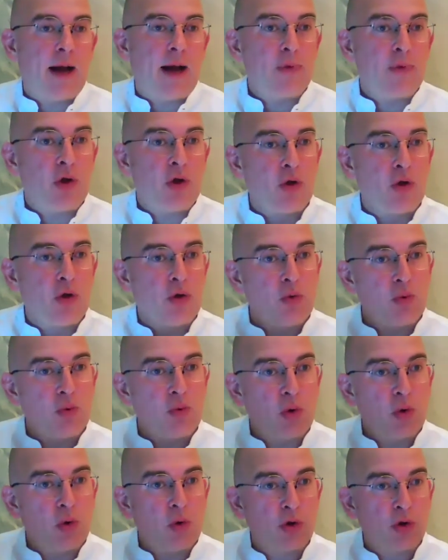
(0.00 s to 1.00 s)
who
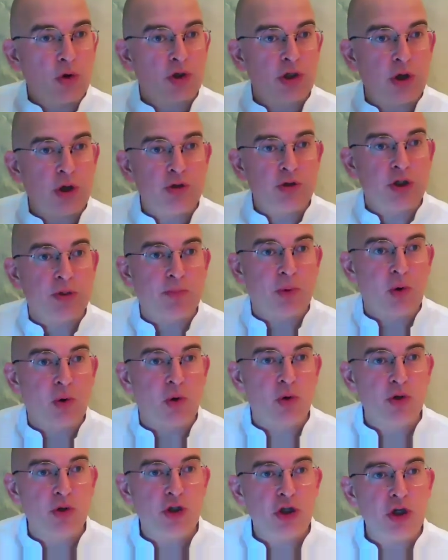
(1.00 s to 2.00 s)
also
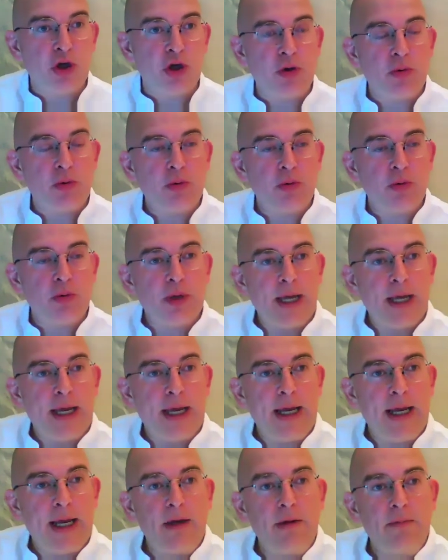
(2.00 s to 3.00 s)
supports you
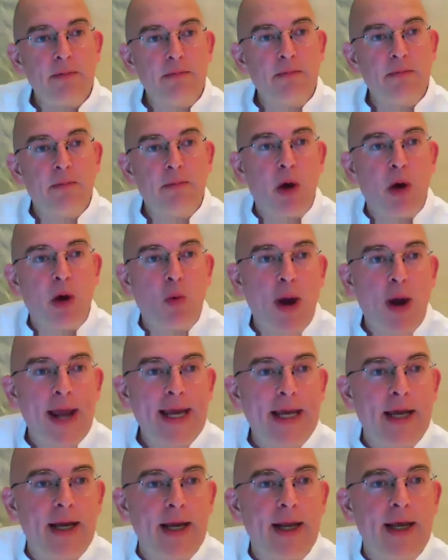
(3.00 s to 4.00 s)
in
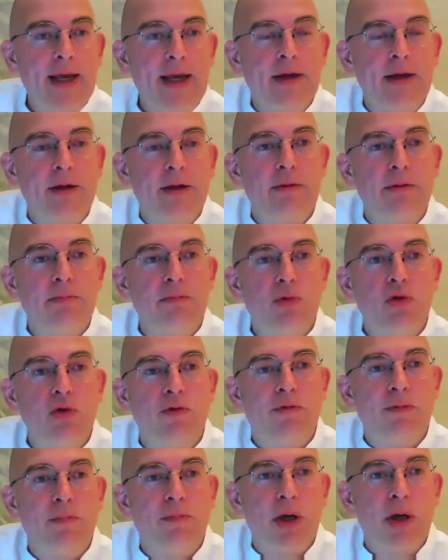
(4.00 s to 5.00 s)
awakening and
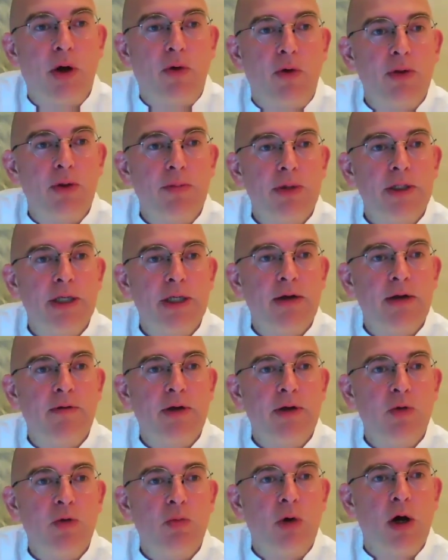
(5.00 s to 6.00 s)
moving beyond the
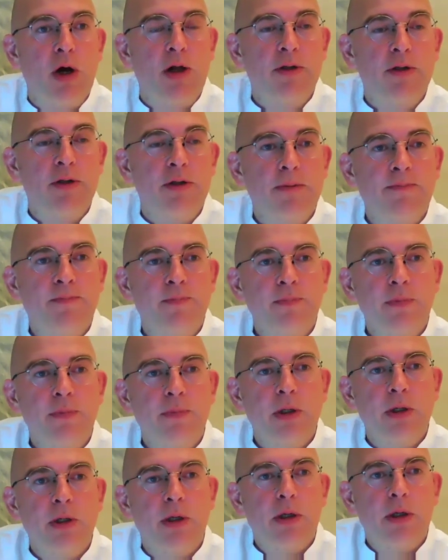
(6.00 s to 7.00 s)
material world.
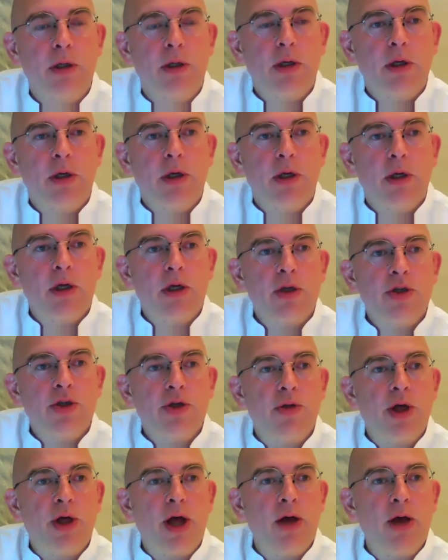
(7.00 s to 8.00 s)
So
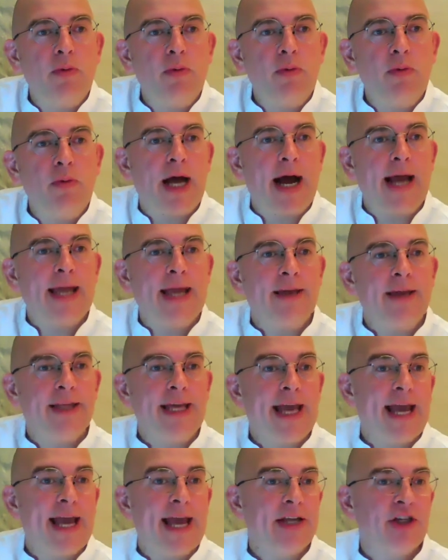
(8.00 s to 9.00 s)
there was I at
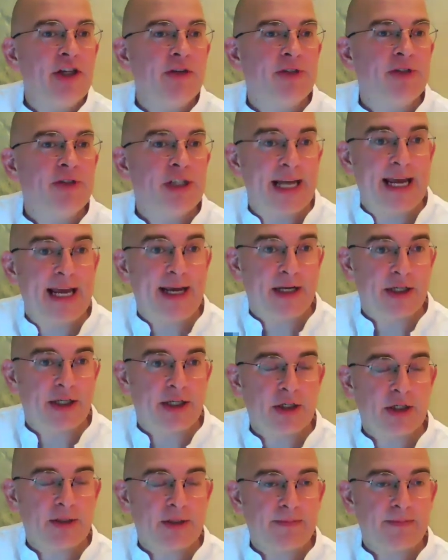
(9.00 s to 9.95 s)
the age of 6,